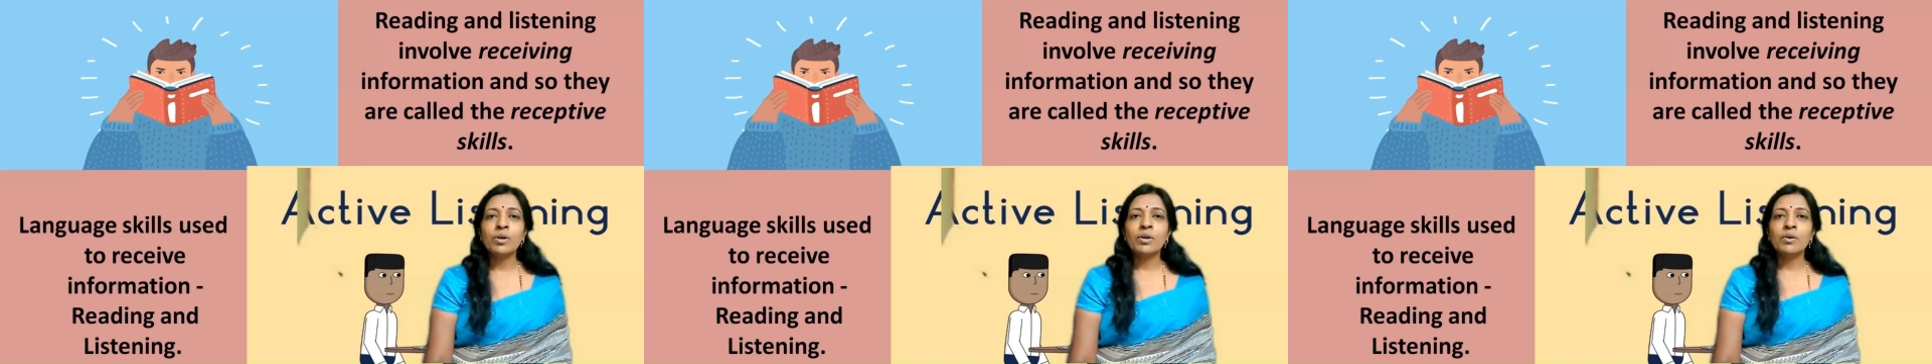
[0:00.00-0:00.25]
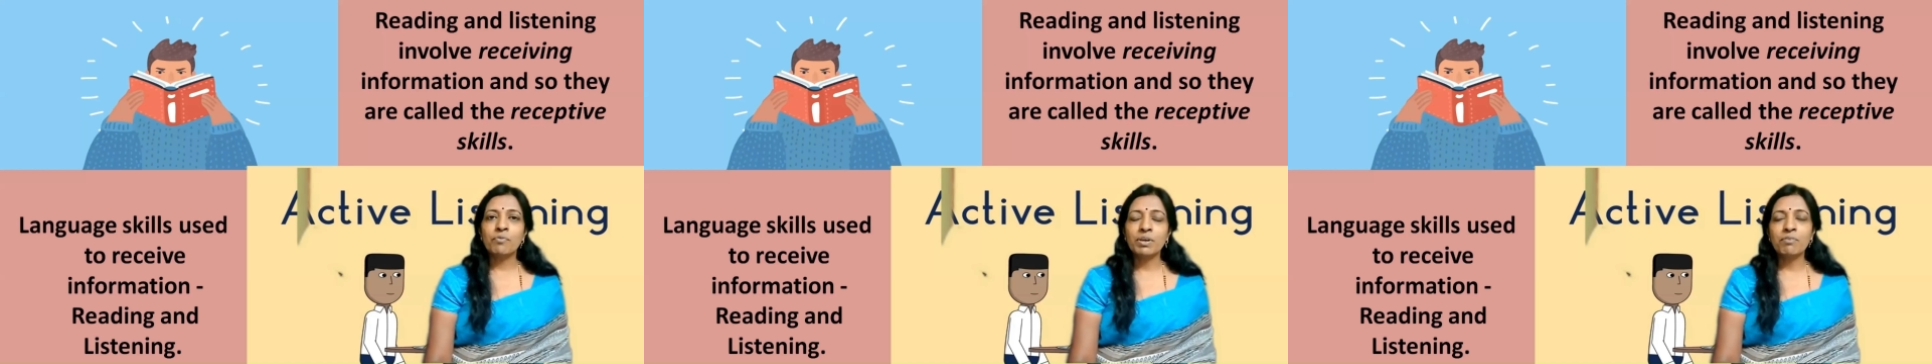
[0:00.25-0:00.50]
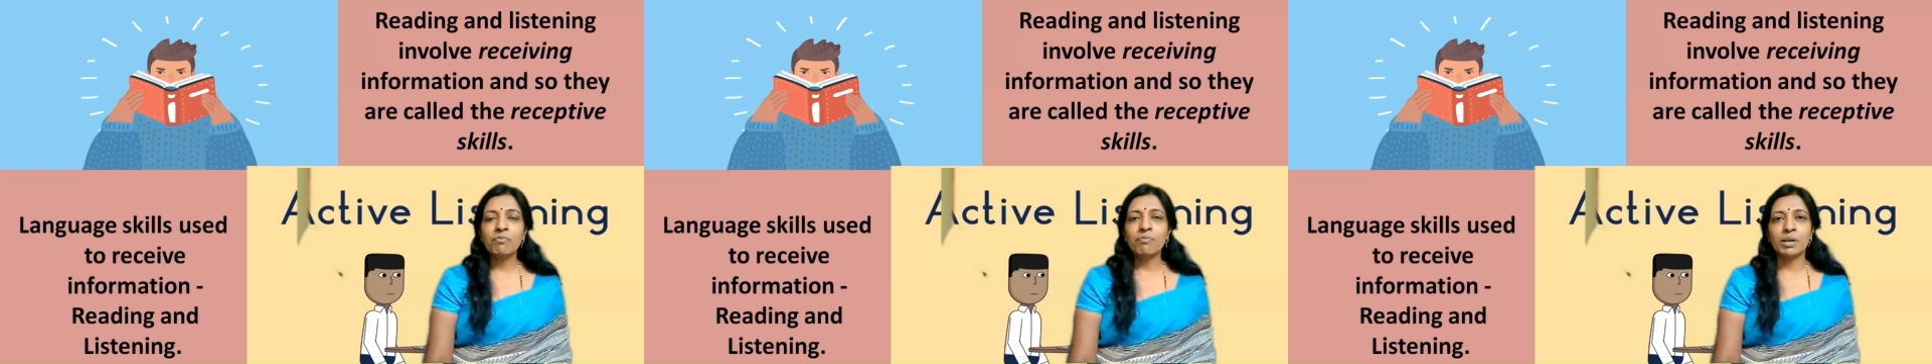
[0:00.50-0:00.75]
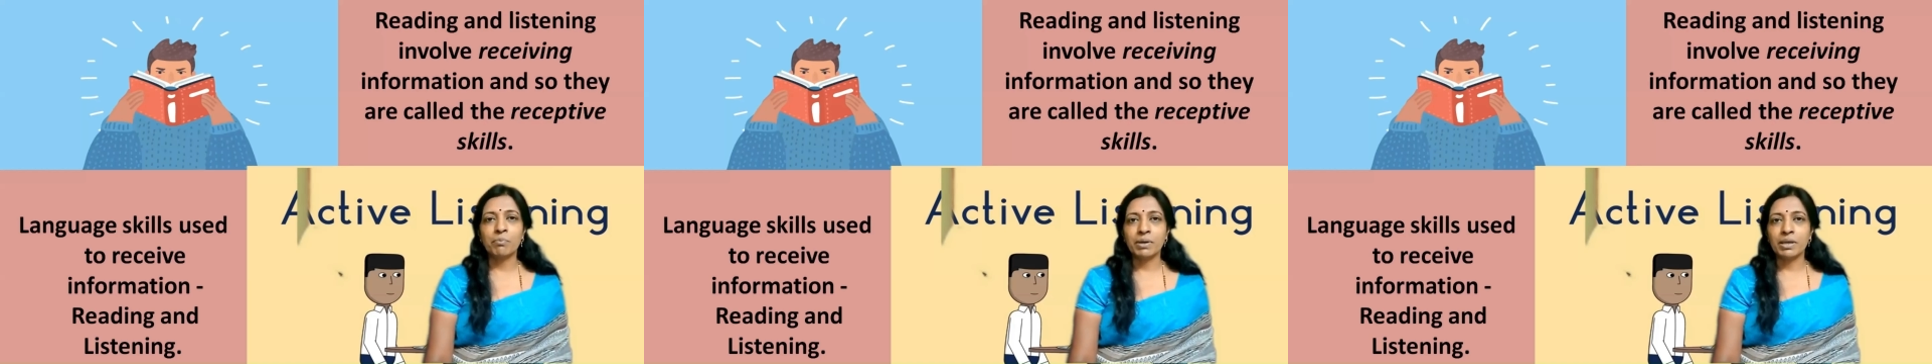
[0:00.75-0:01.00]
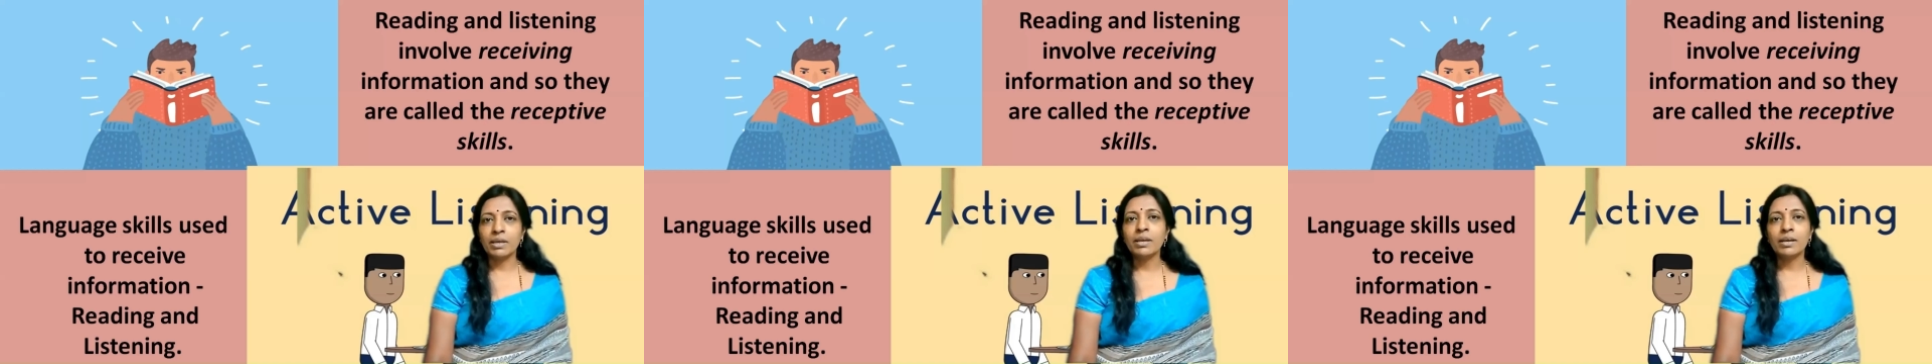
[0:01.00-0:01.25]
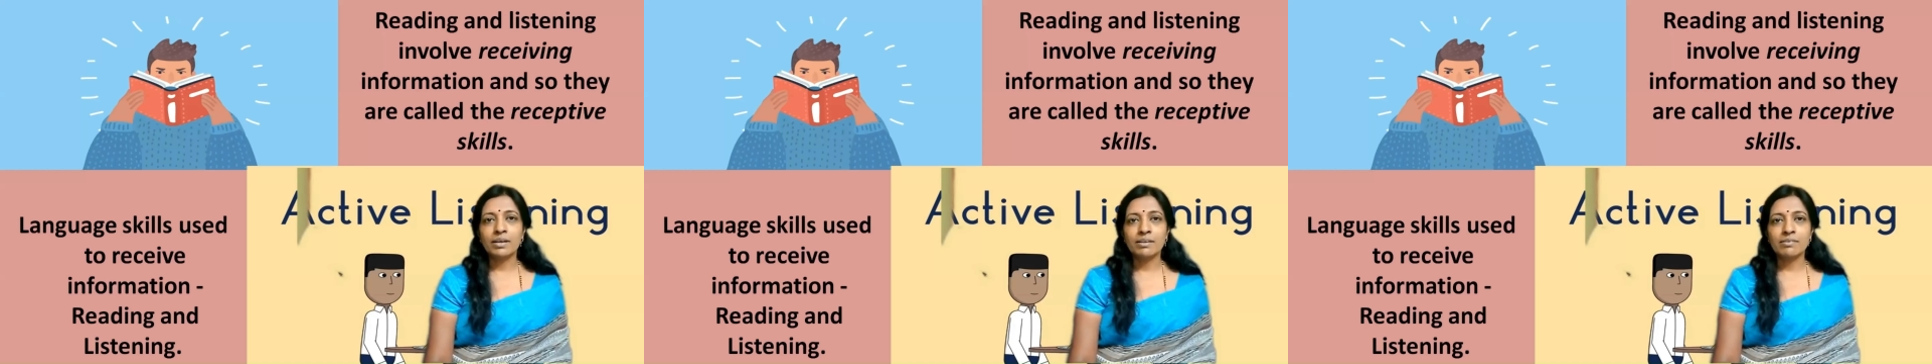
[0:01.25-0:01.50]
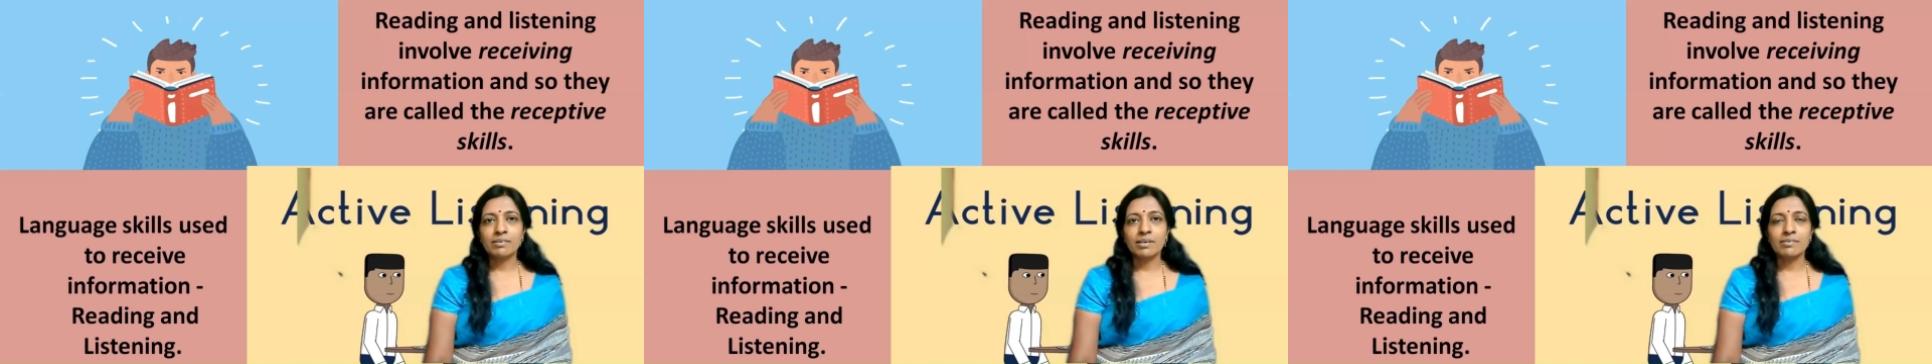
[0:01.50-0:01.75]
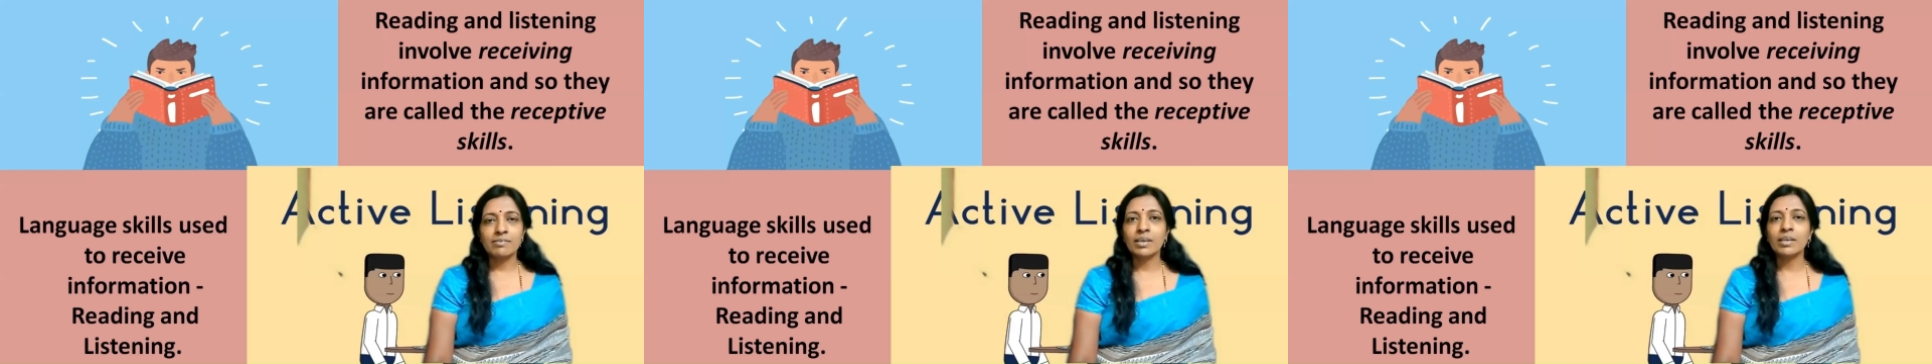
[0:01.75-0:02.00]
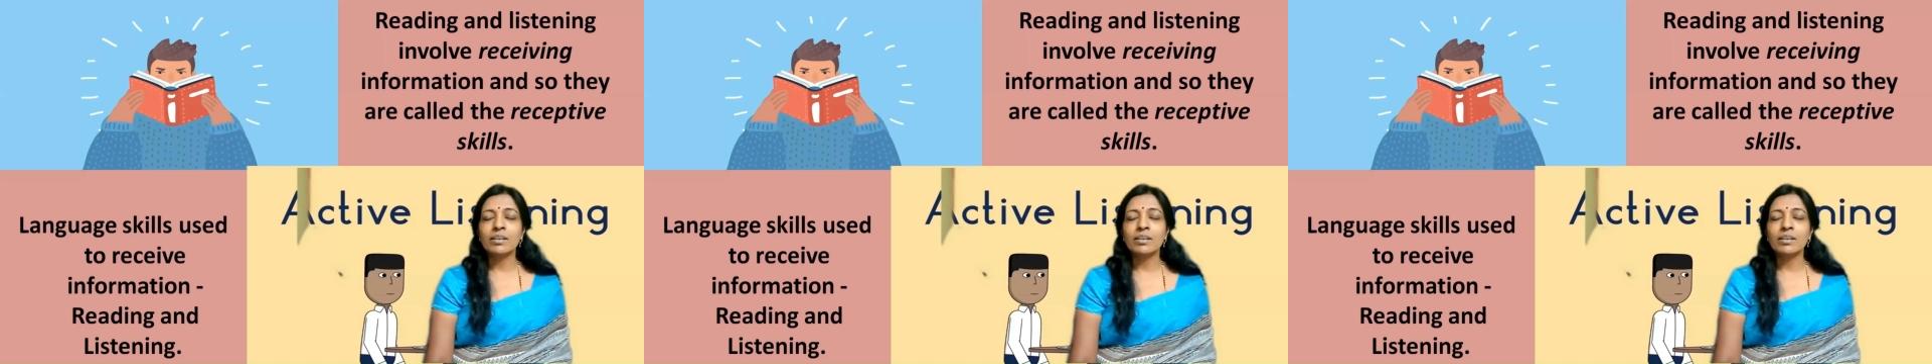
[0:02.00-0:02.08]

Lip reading: we will be discussing